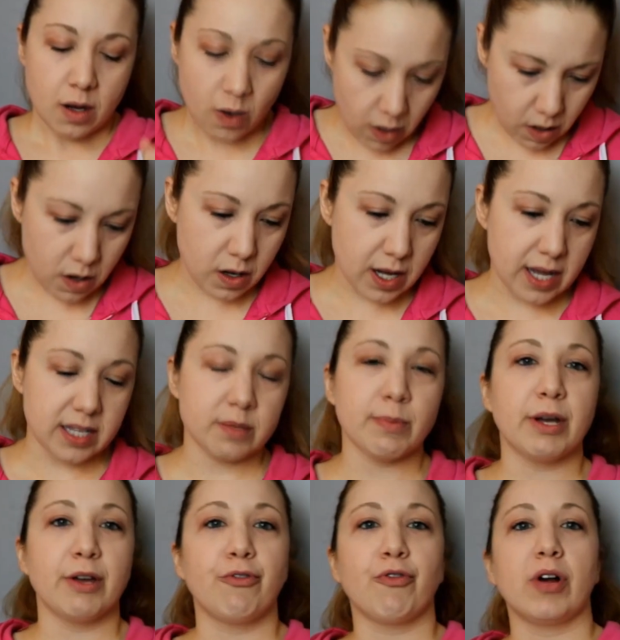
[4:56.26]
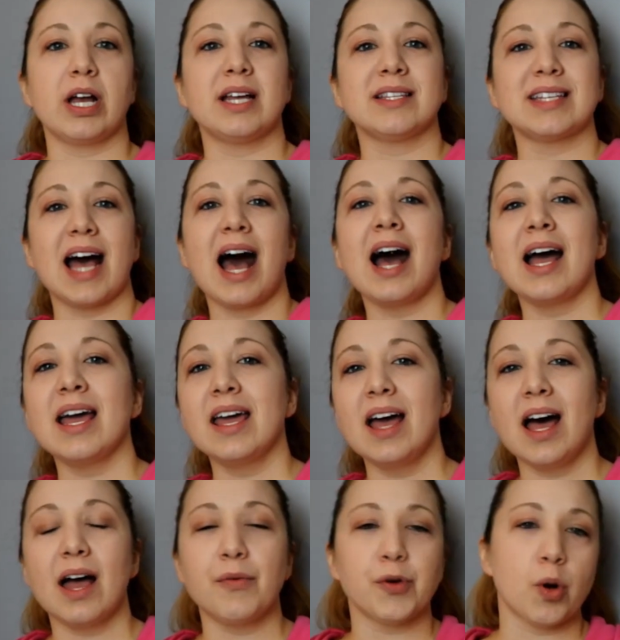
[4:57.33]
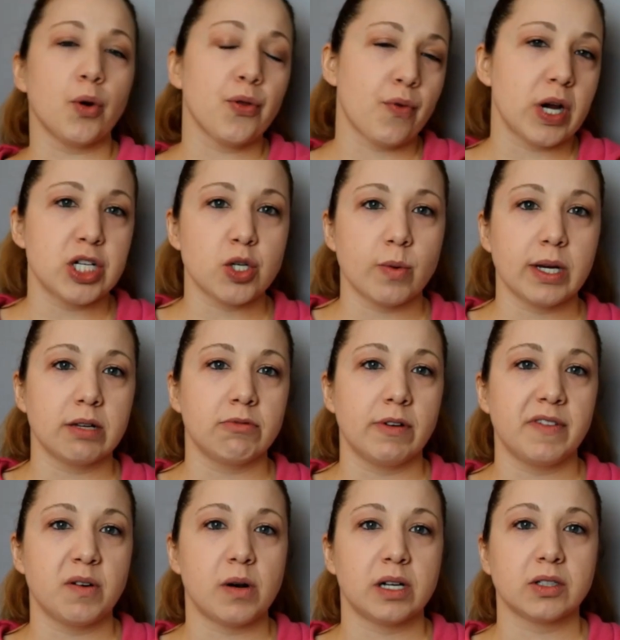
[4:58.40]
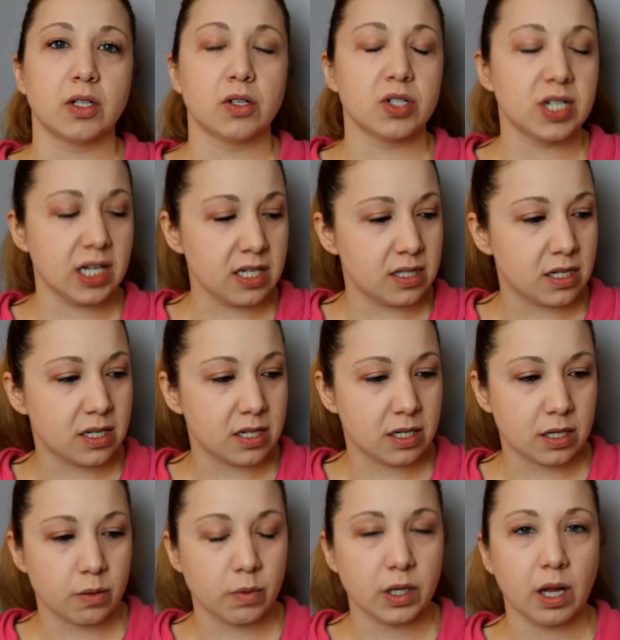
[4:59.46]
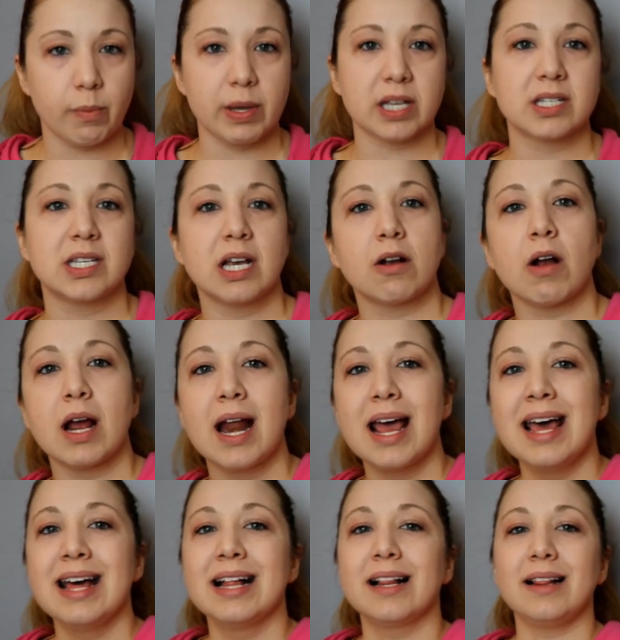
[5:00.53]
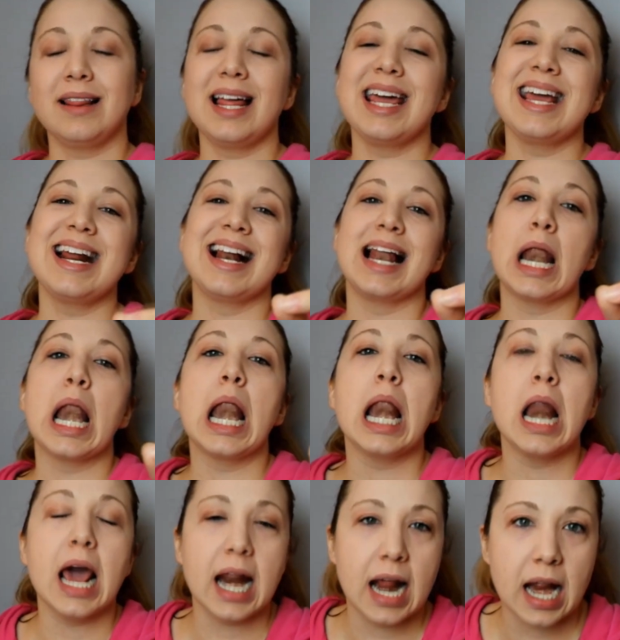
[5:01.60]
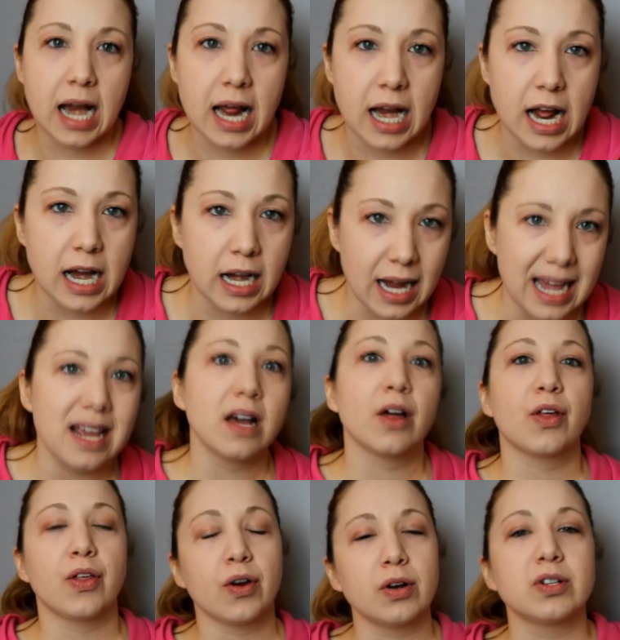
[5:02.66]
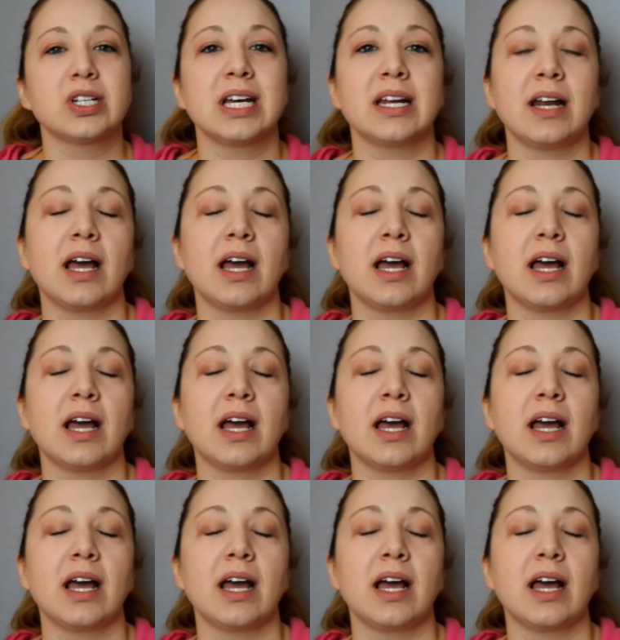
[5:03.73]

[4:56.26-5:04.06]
Oh, yes, my friends. I record the Ranger Recon review on Thursdays. This isn't a really big secret. Late Thursday